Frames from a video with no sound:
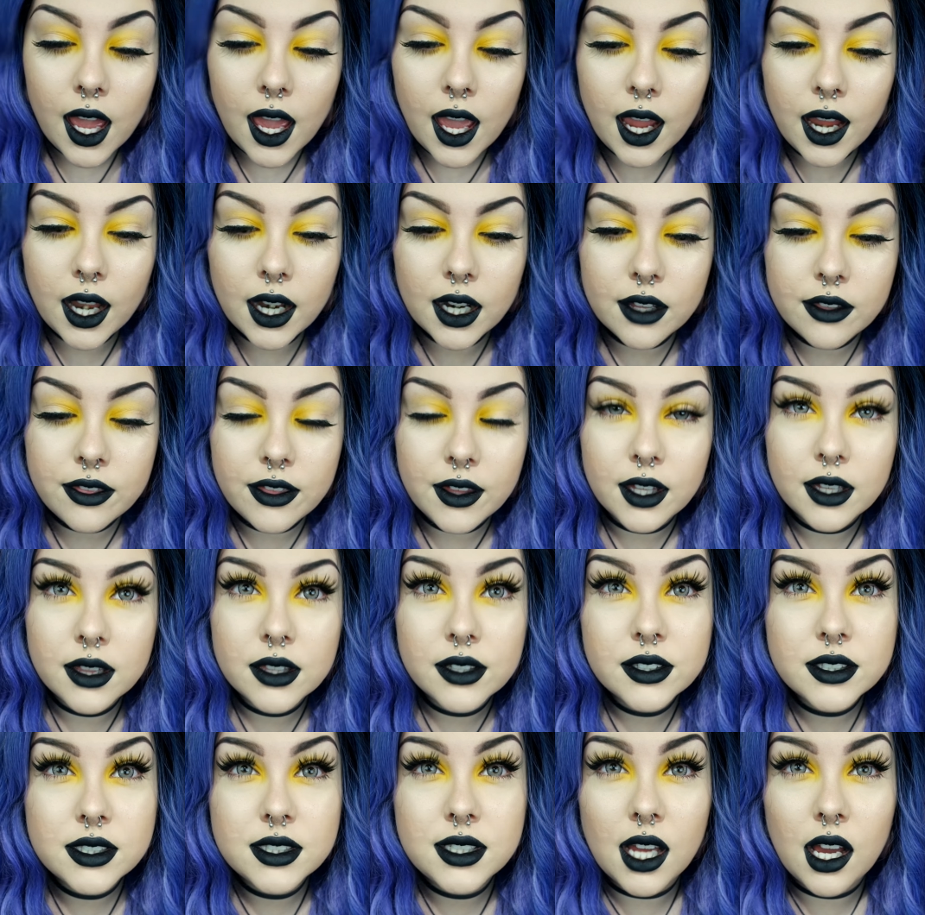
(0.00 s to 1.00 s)
and I think
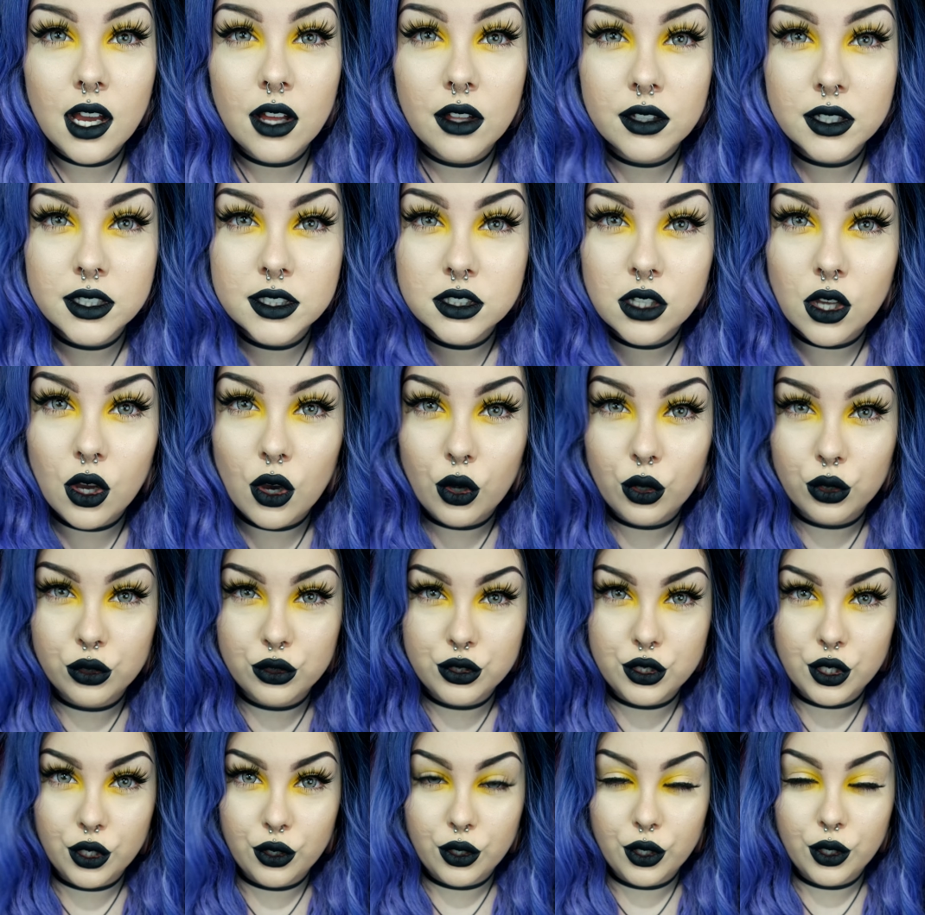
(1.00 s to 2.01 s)
the style is
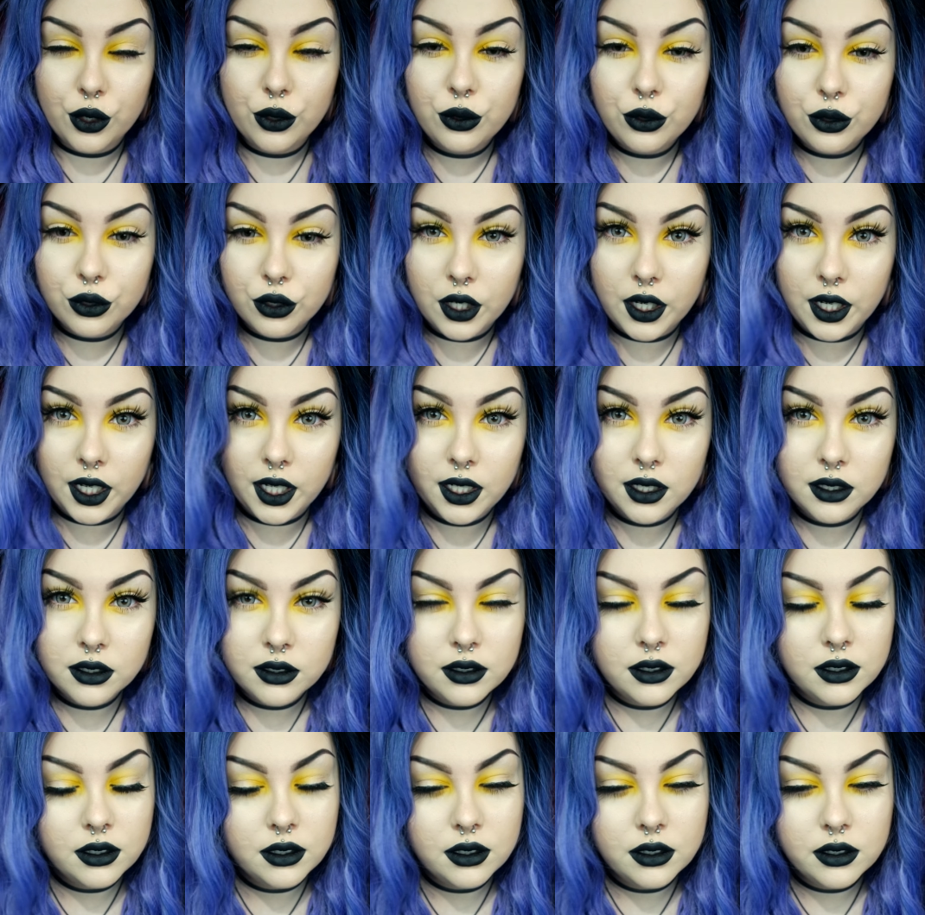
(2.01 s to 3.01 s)
called Dodo Gray.
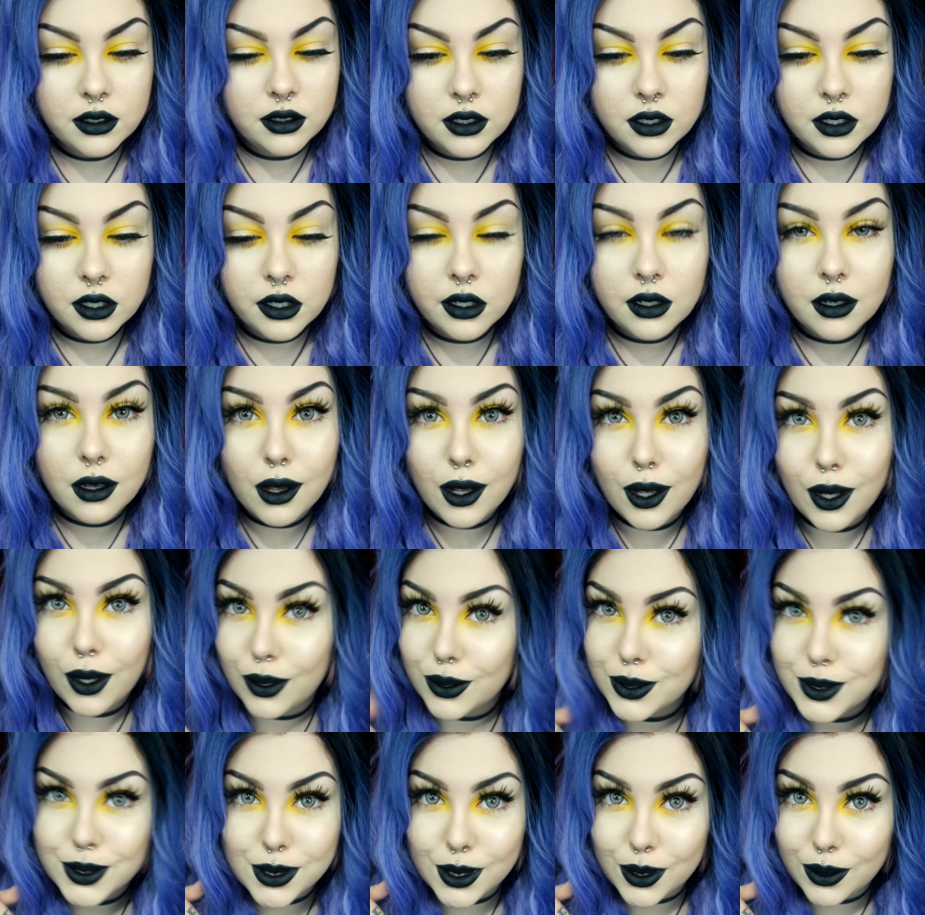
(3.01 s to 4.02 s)

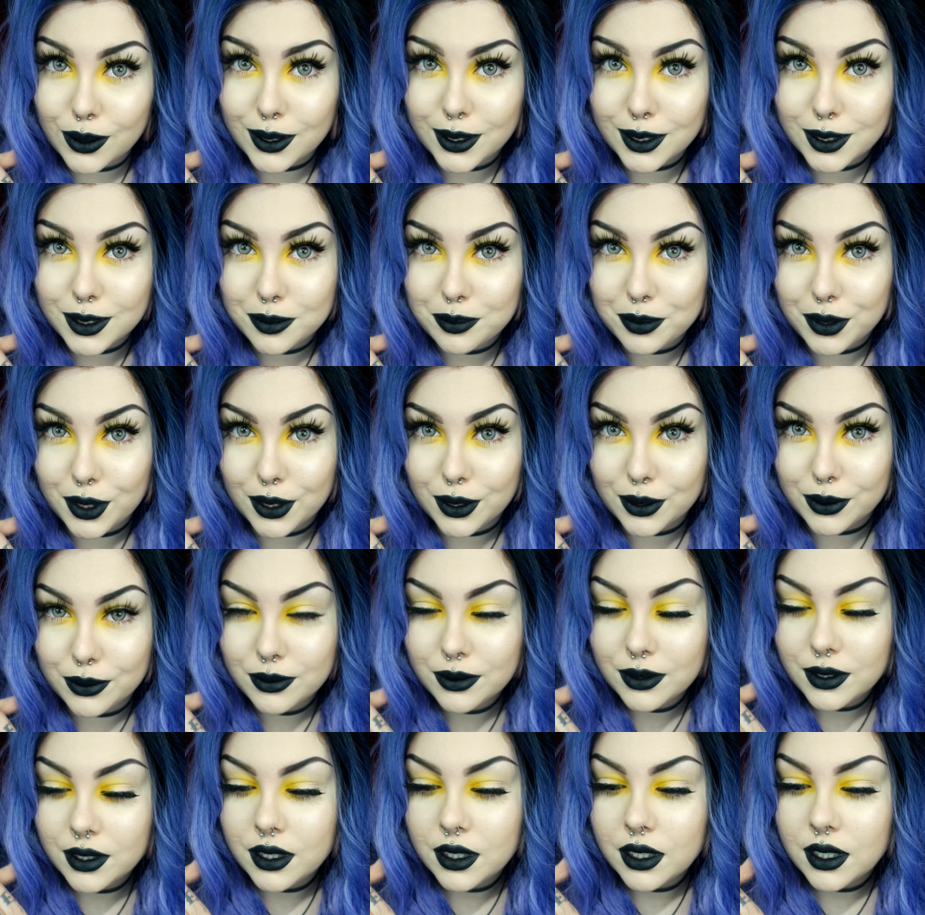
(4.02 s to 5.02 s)
Also linked below.